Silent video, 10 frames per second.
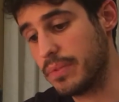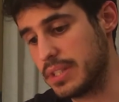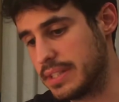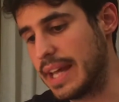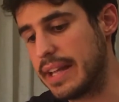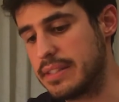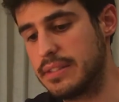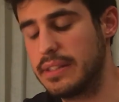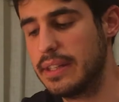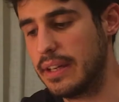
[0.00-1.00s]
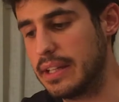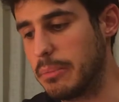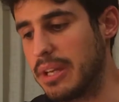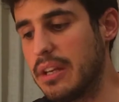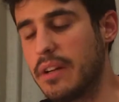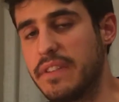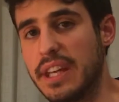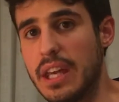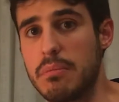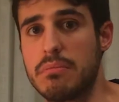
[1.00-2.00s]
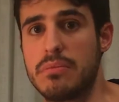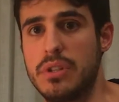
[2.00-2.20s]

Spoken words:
stats at the beginning of the game.